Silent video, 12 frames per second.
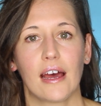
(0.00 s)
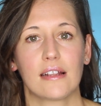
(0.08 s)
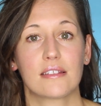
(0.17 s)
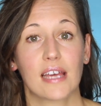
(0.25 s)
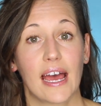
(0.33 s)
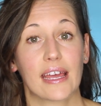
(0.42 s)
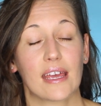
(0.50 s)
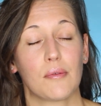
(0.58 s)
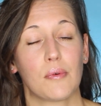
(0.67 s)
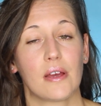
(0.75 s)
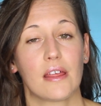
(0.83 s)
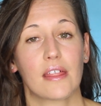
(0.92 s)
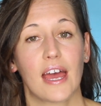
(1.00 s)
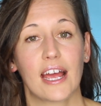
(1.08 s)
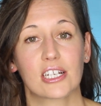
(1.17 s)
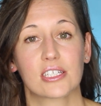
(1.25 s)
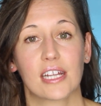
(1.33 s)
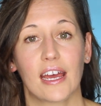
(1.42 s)
and tag it with
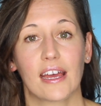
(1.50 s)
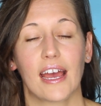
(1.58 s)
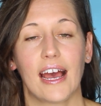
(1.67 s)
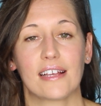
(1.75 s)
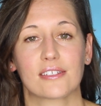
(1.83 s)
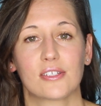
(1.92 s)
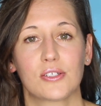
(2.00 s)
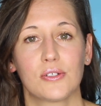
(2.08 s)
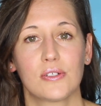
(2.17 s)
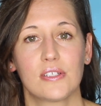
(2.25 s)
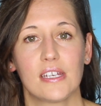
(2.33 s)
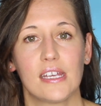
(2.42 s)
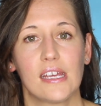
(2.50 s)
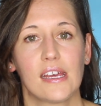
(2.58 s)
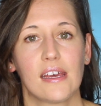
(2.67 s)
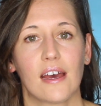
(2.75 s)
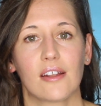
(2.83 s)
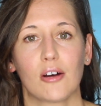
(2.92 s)
#AskShorty,
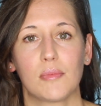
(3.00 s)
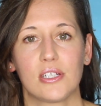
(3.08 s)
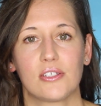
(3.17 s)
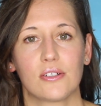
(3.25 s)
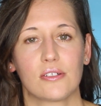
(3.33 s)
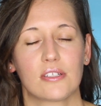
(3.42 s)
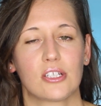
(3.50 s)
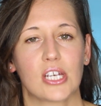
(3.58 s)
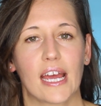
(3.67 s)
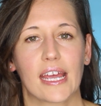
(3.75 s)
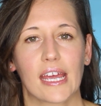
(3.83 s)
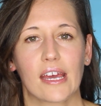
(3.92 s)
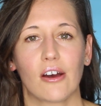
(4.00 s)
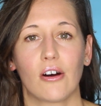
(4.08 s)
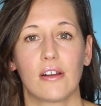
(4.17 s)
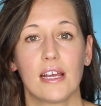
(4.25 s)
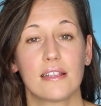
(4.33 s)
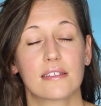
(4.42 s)
and I'll be sure to check it
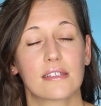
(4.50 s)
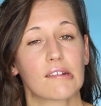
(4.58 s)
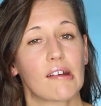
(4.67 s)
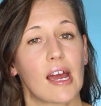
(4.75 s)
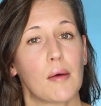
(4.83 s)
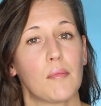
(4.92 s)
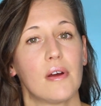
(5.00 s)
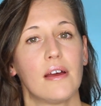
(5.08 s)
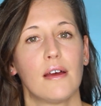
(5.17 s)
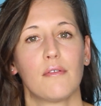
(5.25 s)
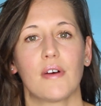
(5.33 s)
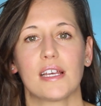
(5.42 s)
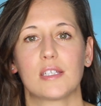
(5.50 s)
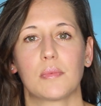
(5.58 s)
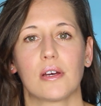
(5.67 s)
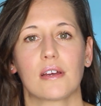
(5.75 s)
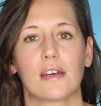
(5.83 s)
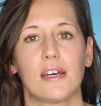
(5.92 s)
on Instagram,
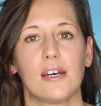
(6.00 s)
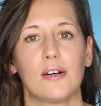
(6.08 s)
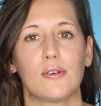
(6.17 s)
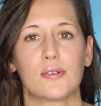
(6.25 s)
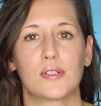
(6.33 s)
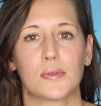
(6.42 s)
Facebook or